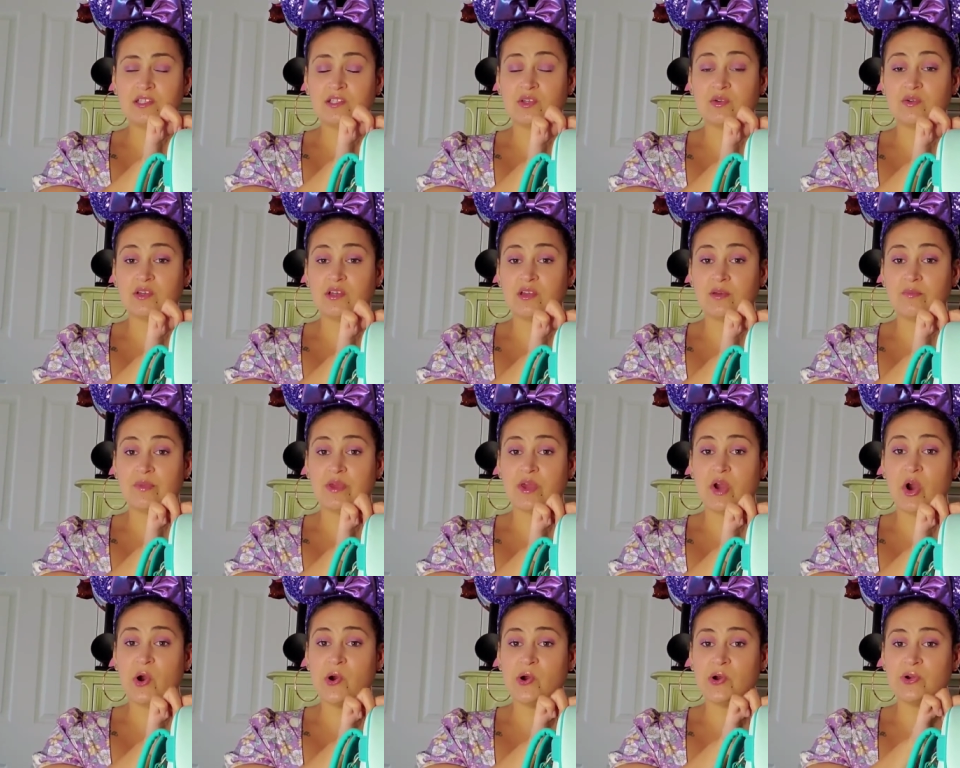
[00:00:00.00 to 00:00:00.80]
so it can
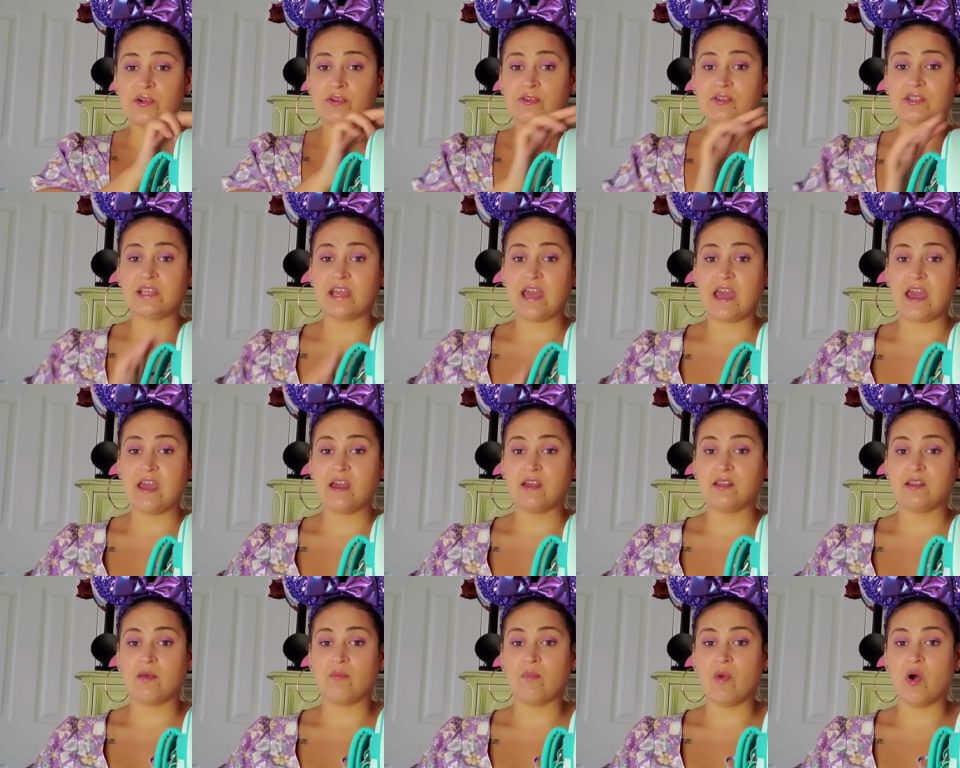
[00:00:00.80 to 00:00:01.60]
be harder to
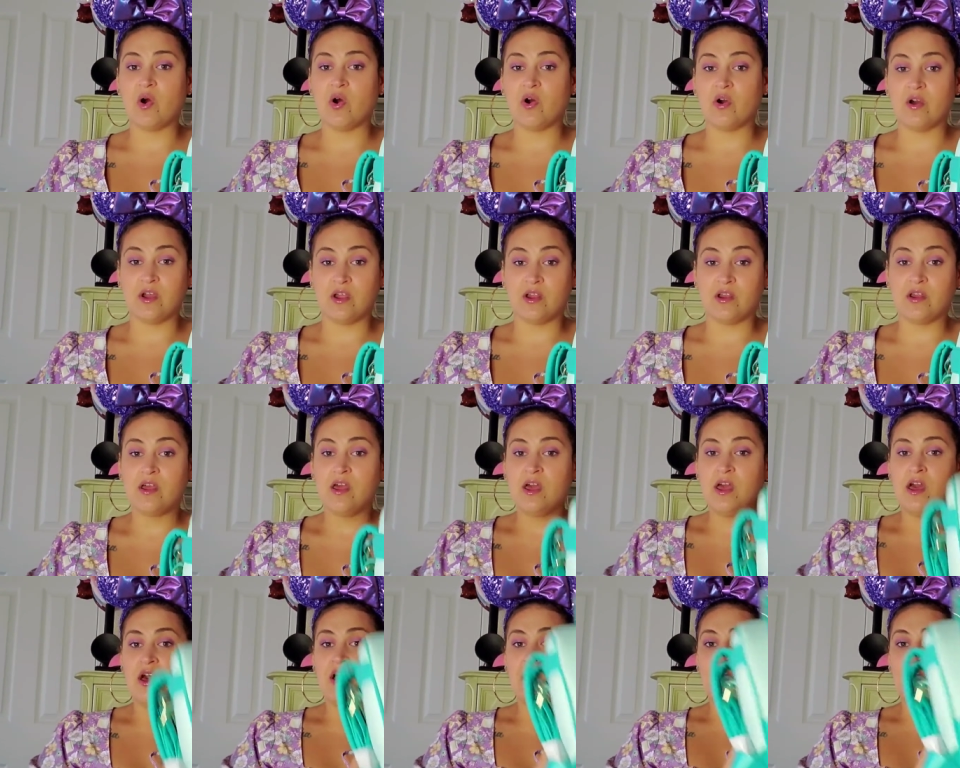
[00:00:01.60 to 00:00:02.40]
hang them on